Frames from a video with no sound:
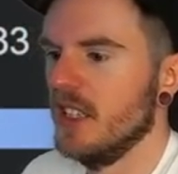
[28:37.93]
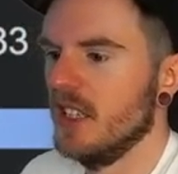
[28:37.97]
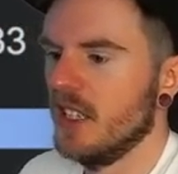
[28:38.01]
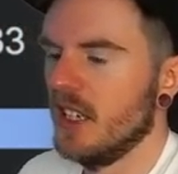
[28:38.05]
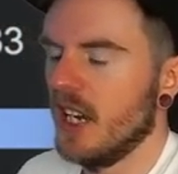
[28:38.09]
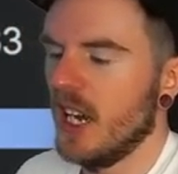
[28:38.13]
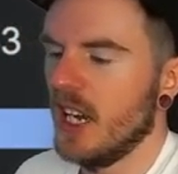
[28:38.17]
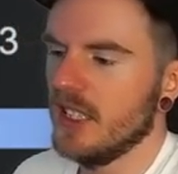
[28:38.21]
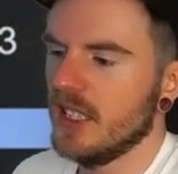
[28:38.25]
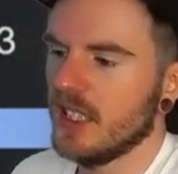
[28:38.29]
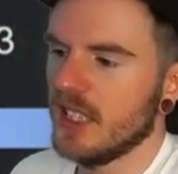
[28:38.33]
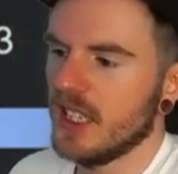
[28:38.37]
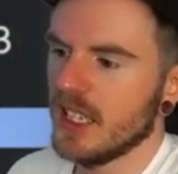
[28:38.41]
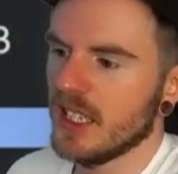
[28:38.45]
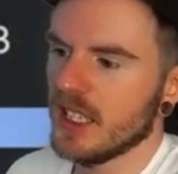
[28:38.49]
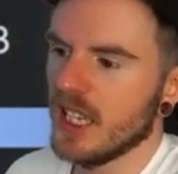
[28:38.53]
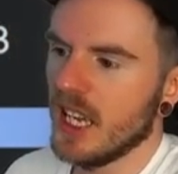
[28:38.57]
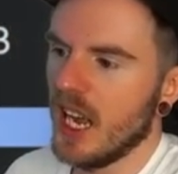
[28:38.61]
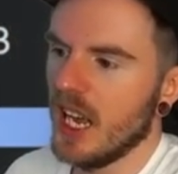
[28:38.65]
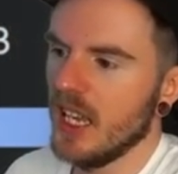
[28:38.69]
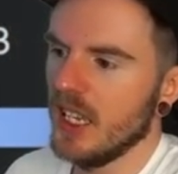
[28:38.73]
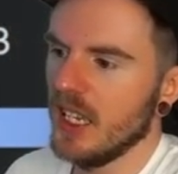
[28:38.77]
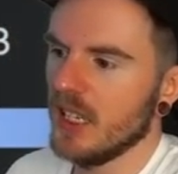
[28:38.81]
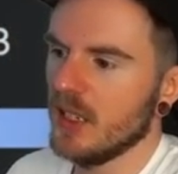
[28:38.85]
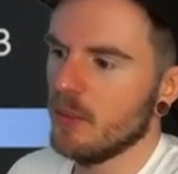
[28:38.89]
All right, six
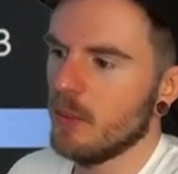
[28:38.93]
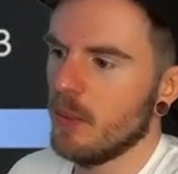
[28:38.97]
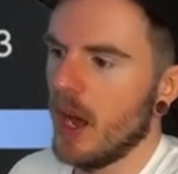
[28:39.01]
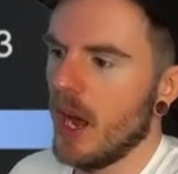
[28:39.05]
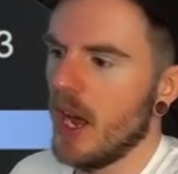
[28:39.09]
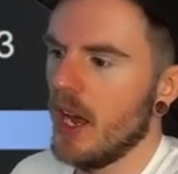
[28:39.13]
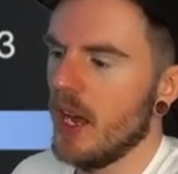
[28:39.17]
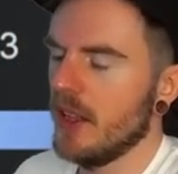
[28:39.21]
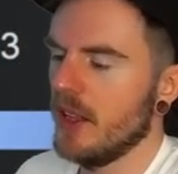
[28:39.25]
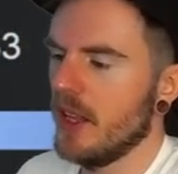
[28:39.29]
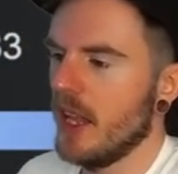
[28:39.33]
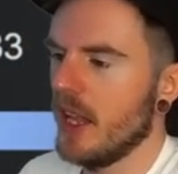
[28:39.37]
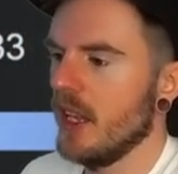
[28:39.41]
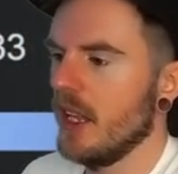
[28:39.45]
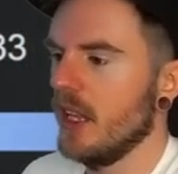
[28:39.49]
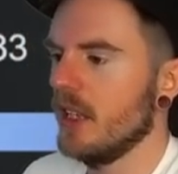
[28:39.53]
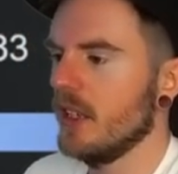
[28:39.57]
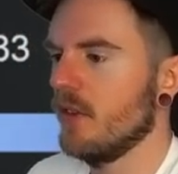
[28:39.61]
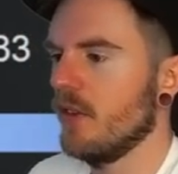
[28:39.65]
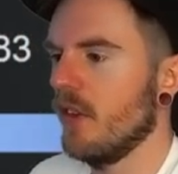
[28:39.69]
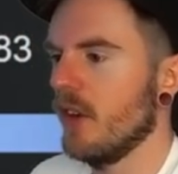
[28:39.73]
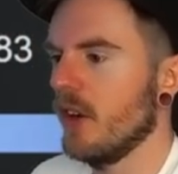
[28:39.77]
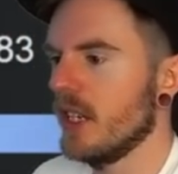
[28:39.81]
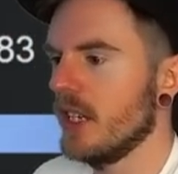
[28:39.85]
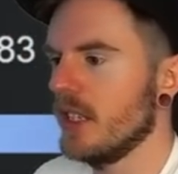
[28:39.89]
high. Let's bet, and then let's
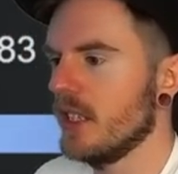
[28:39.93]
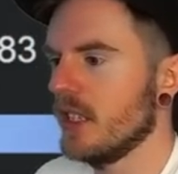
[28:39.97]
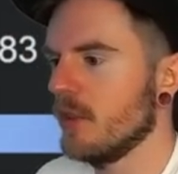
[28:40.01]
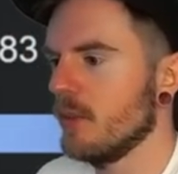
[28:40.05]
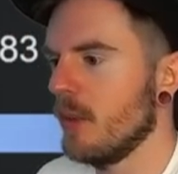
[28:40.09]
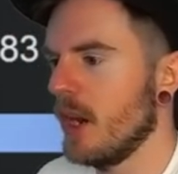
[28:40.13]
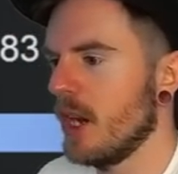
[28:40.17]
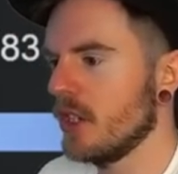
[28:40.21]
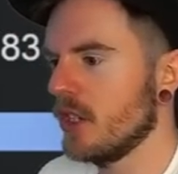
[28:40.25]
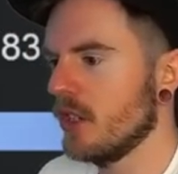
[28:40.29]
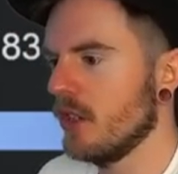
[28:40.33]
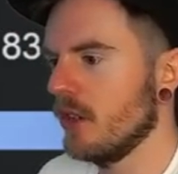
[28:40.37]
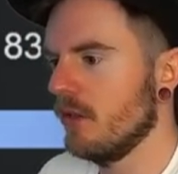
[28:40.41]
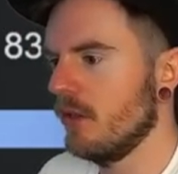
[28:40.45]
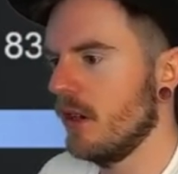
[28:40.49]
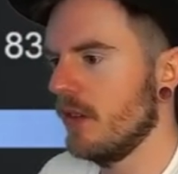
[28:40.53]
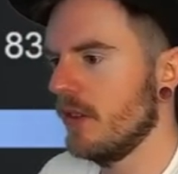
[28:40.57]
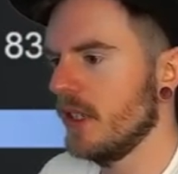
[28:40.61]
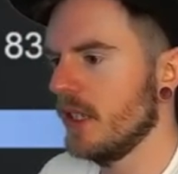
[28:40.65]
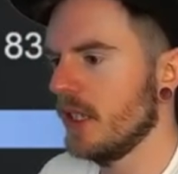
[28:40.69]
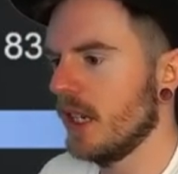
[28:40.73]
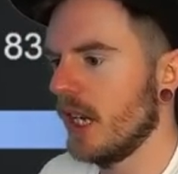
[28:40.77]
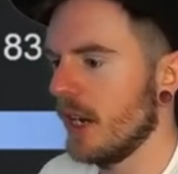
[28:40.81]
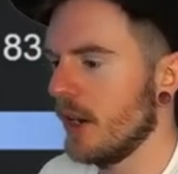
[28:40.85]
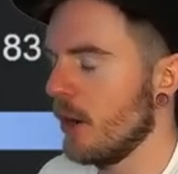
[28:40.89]
fucking smash the
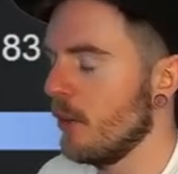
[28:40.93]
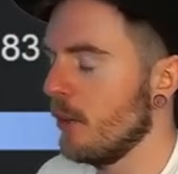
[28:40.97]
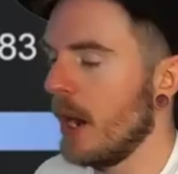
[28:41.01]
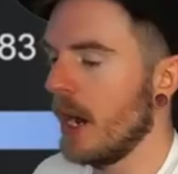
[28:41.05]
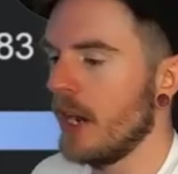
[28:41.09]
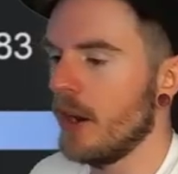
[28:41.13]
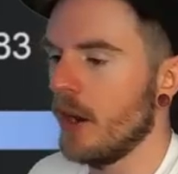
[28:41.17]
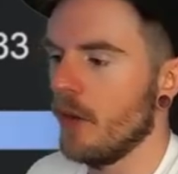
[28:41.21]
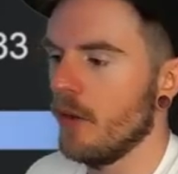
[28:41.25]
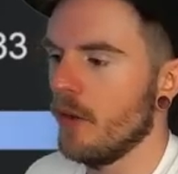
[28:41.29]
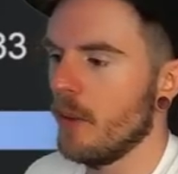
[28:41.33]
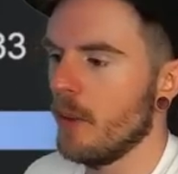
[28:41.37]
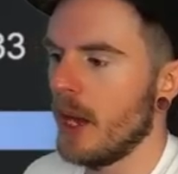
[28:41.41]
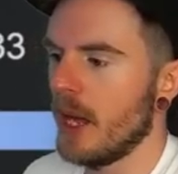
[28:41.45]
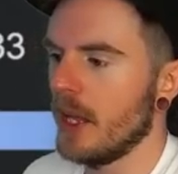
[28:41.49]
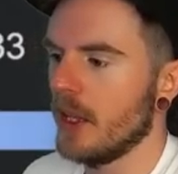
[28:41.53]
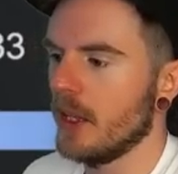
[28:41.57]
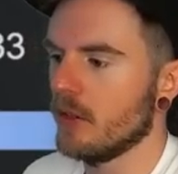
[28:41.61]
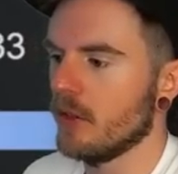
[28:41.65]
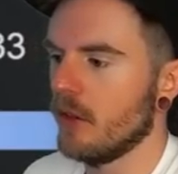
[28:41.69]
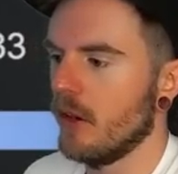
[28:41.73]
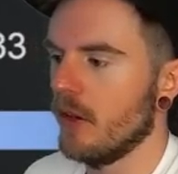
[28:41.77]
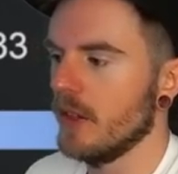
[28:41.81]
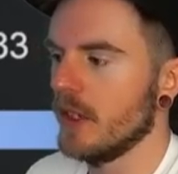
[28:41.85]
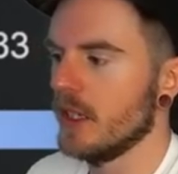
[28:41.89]
river. I don't mind over betting
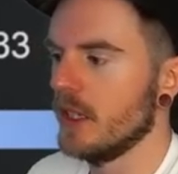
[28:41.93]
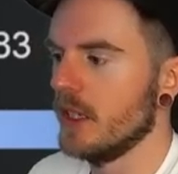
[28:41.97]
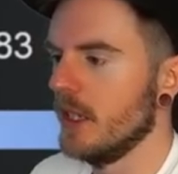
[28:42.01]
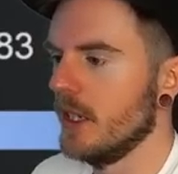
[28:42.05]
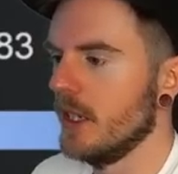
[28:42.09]
this river.